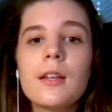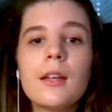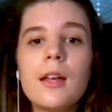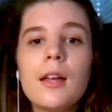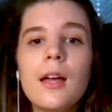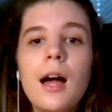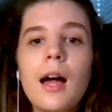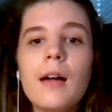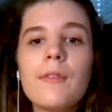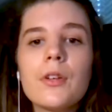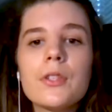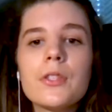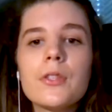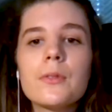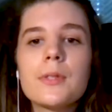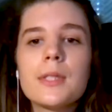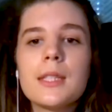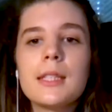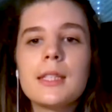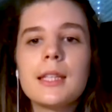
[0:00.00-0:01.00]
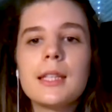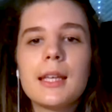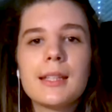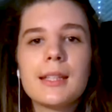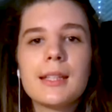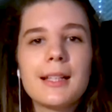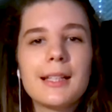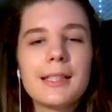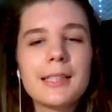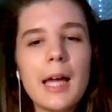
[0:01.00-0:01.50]
I've also seen like
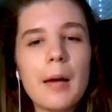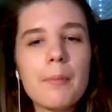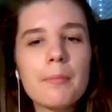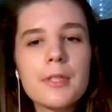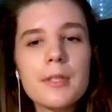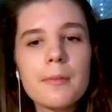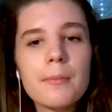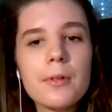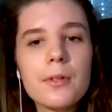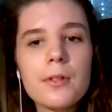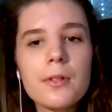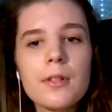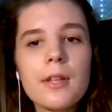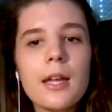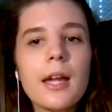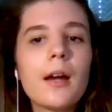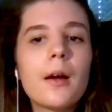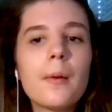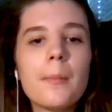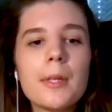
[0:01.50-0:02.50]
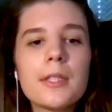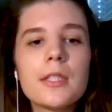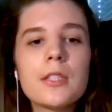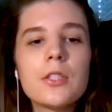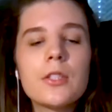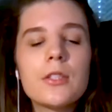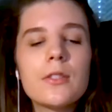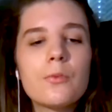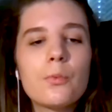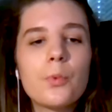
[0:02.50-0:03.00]
collapsible error
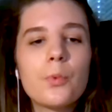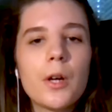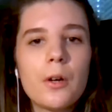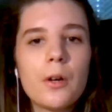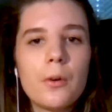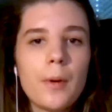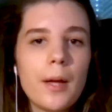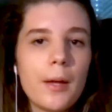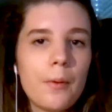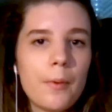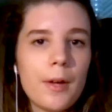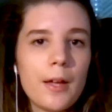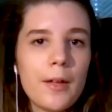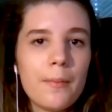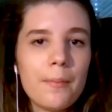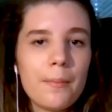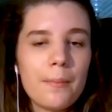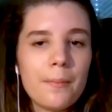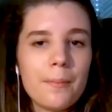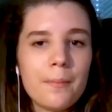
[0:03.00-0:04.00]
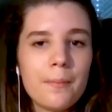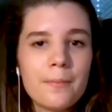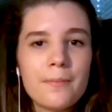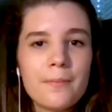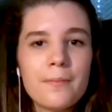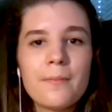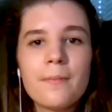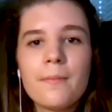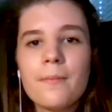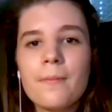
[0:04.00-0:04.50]
messages work quite well.
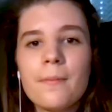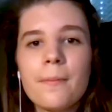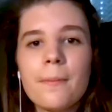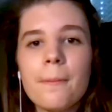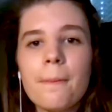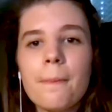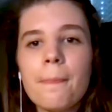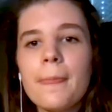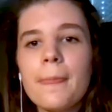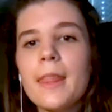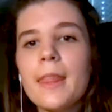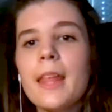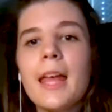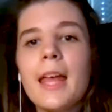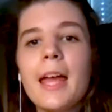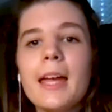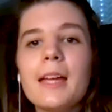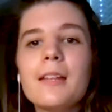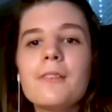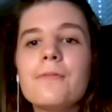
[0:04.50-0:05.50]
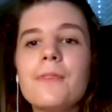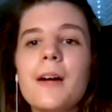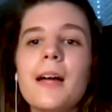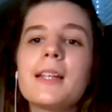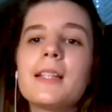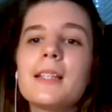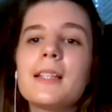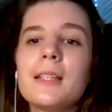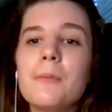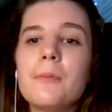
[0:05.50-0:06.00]
And
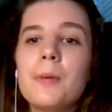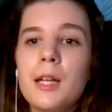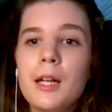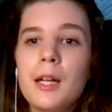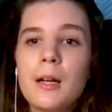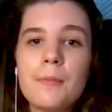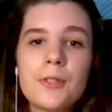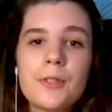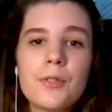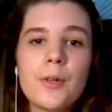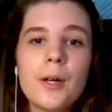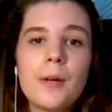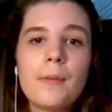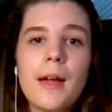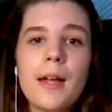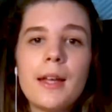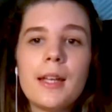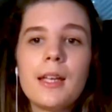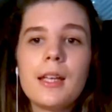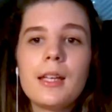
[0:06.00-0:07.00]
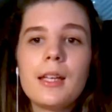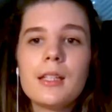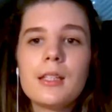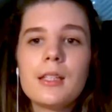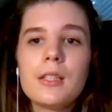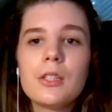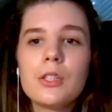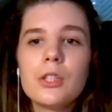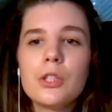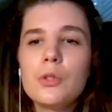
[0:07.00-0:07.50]
finally, when it comes to our writing,
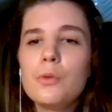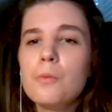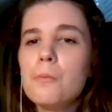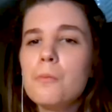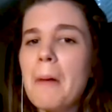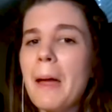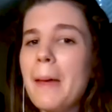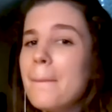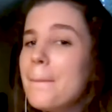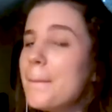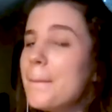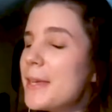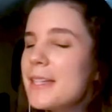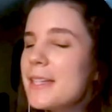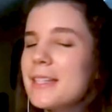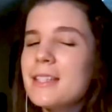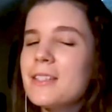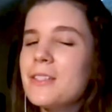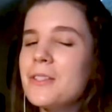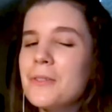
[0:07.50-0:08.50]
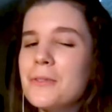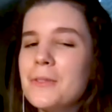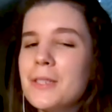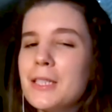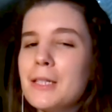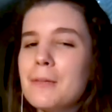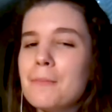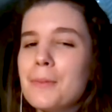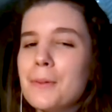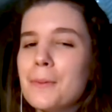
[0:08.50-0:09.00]
you might be in too
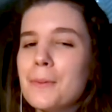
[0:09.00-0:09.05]
deep.